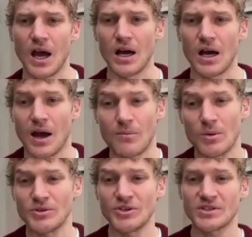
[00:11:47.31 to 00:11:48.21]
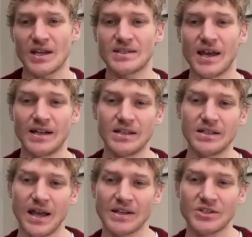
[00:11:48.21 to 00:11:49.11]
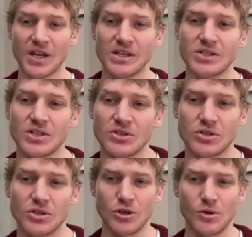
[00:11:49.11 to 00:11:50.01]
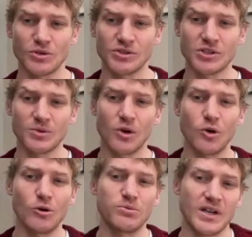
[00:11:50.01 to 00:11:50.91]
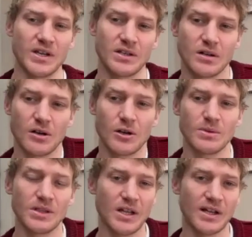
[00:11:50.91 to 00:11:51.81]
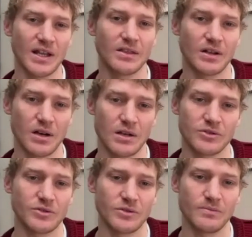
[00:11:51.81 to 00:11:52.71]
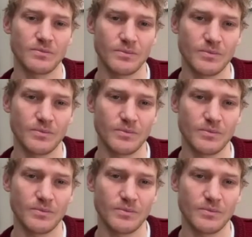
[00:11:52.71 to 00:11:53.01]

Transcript: And what would you say to any educators who wanted to incorporate global learning in the classroom?